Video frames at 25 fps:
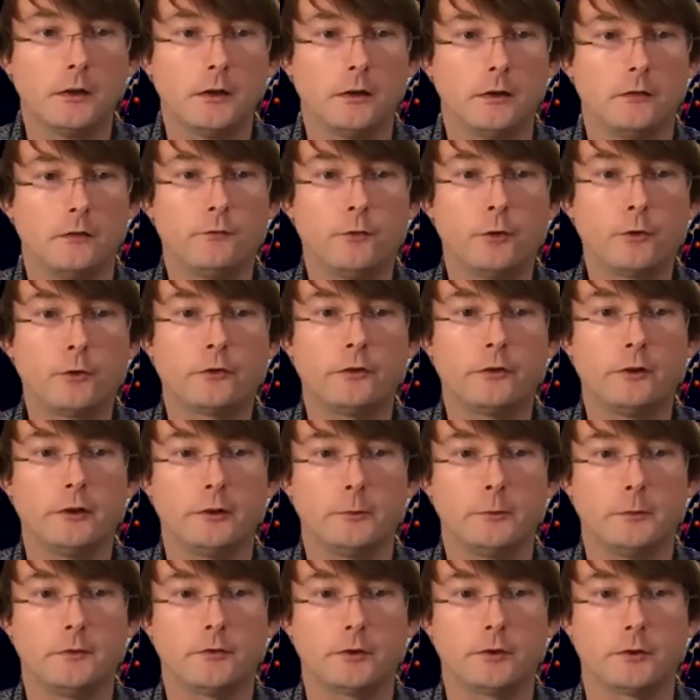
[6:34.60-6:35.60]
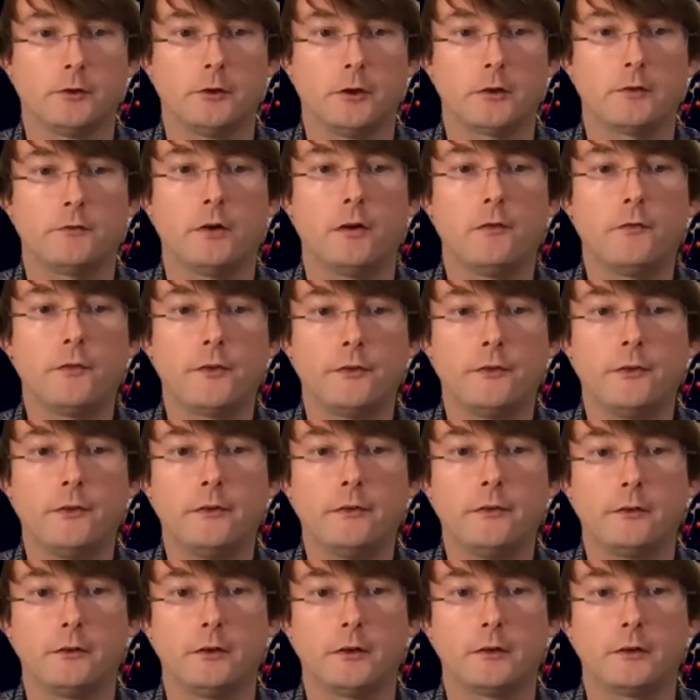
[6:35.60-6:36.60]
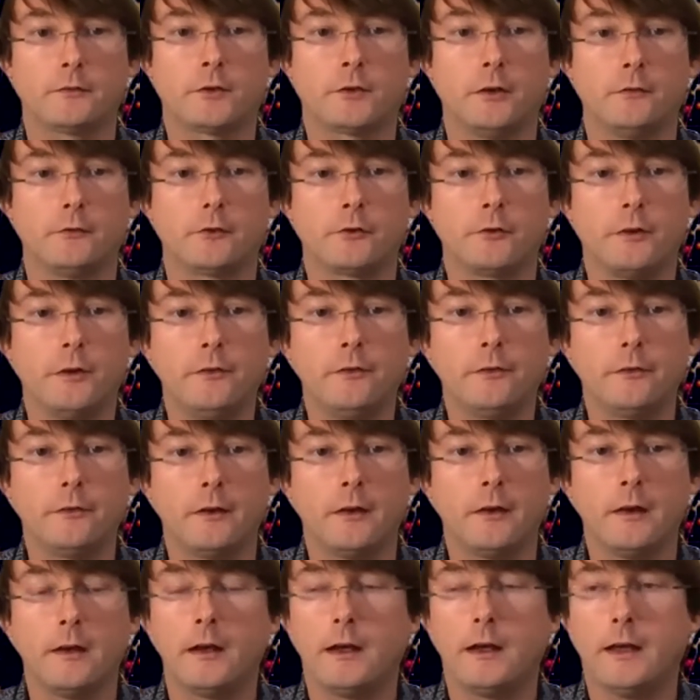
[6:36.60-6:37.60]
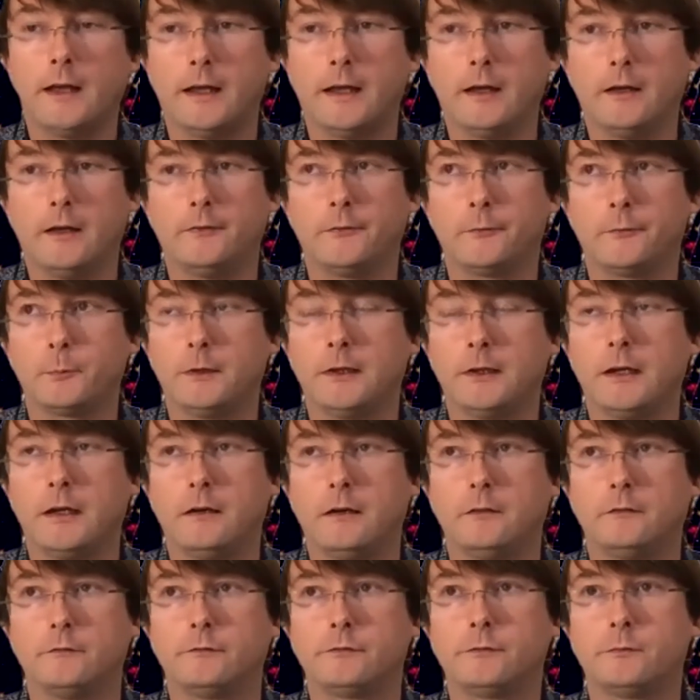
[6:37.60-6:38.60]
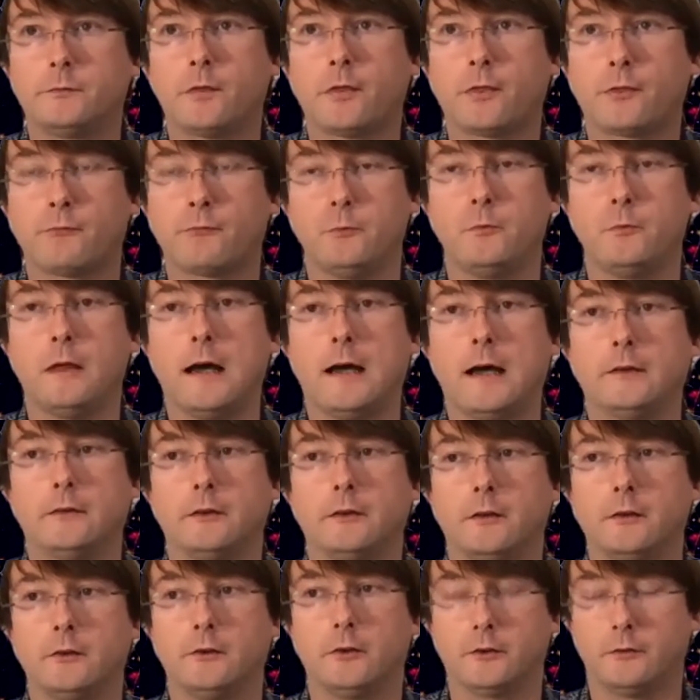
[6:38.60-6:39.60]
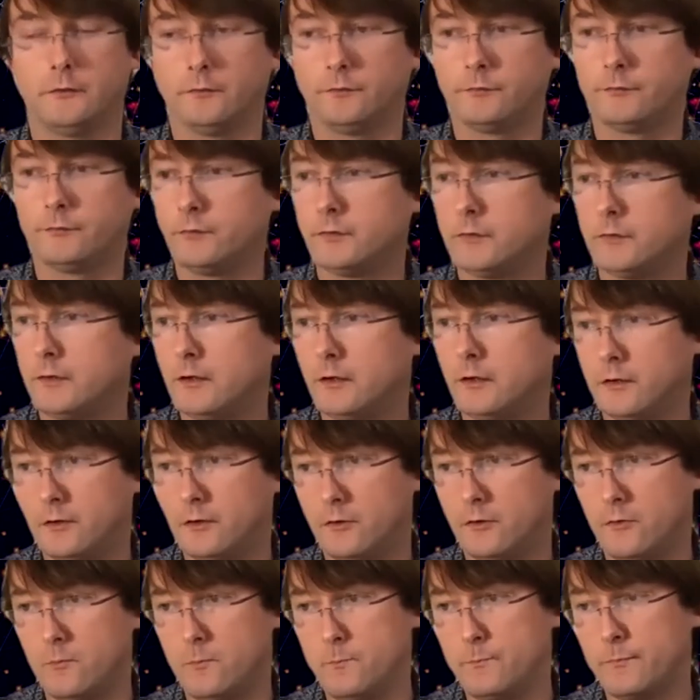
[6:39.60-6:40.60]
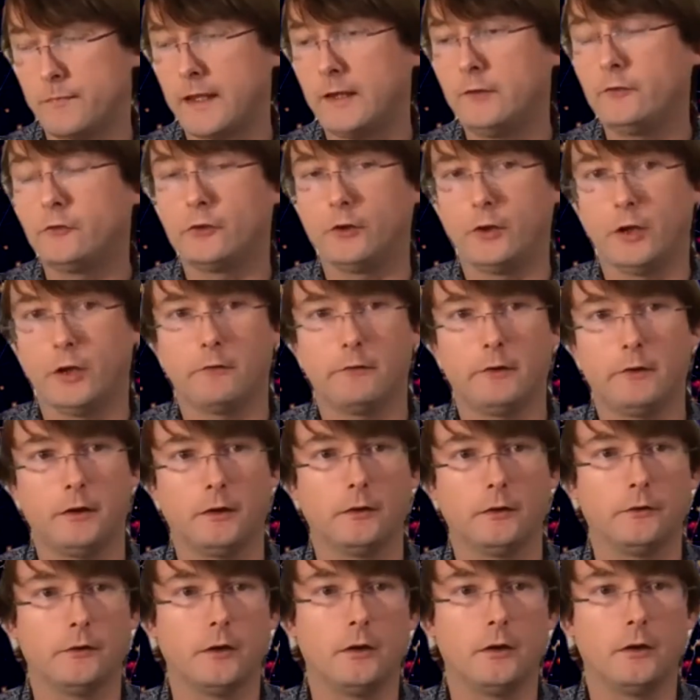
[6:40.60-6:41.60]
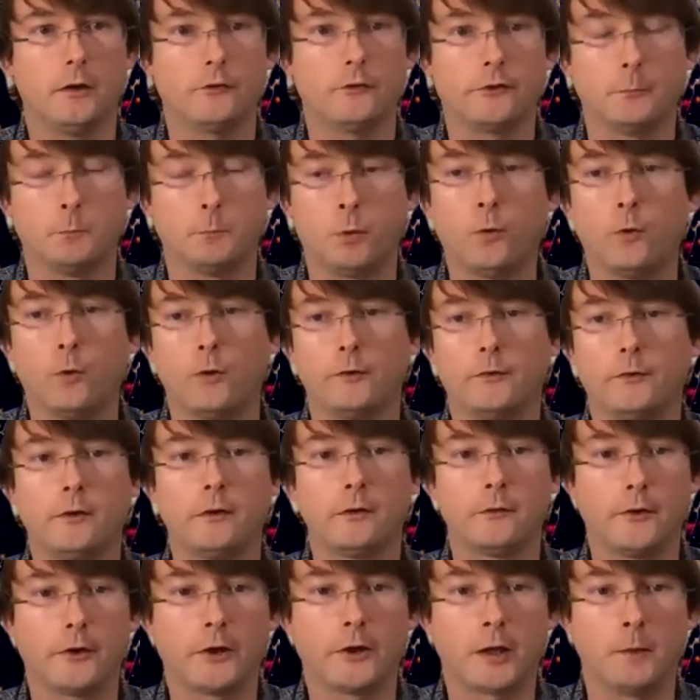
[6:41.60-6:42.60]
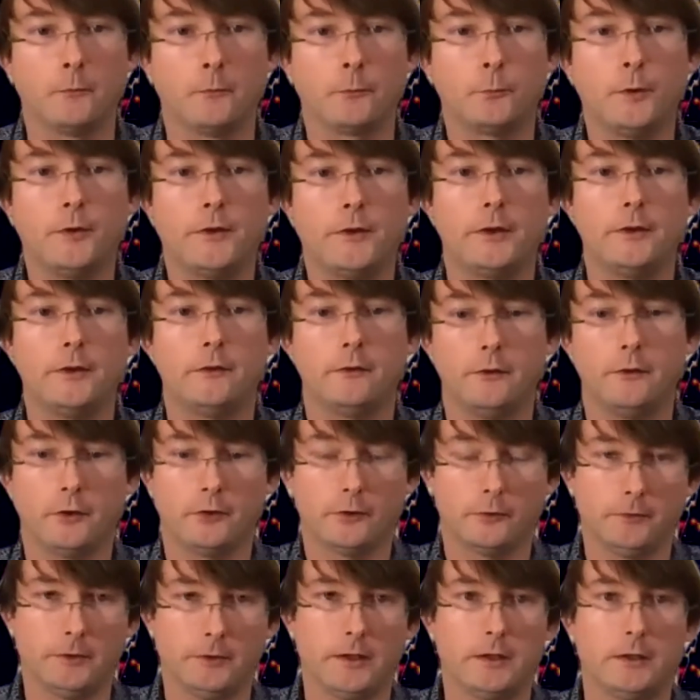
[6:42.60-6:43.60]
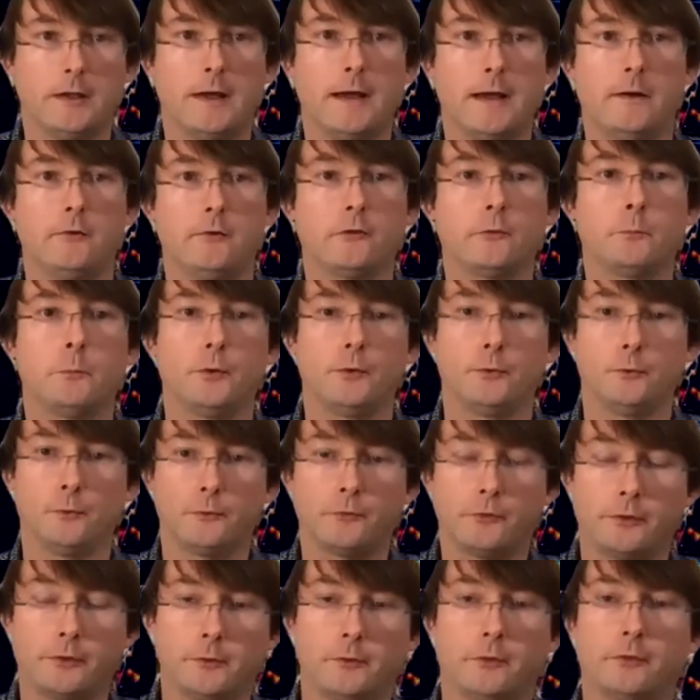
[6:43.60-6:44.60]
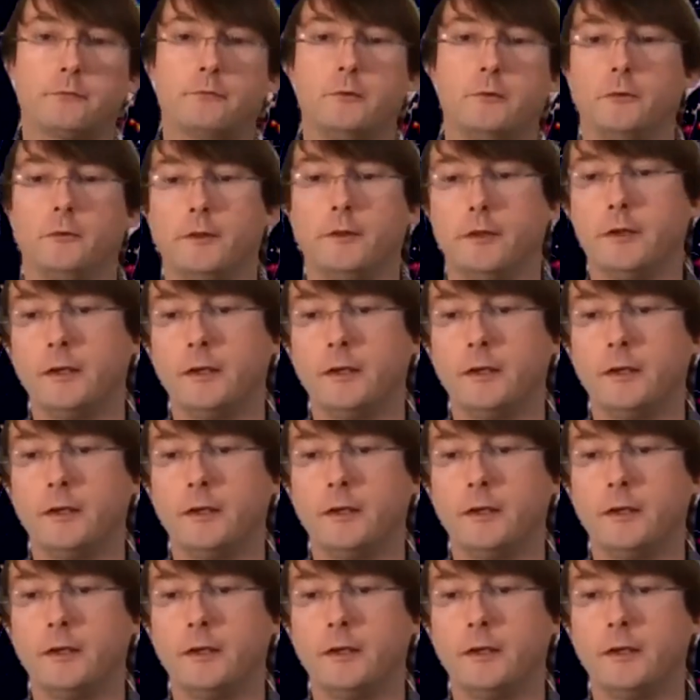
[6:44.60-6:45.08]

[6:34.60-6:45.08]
Fortunately, we've got a lot of offices in a lot of countries, and we have, through that, a lot of engineering and support that comes with it, not only in-house, but also through the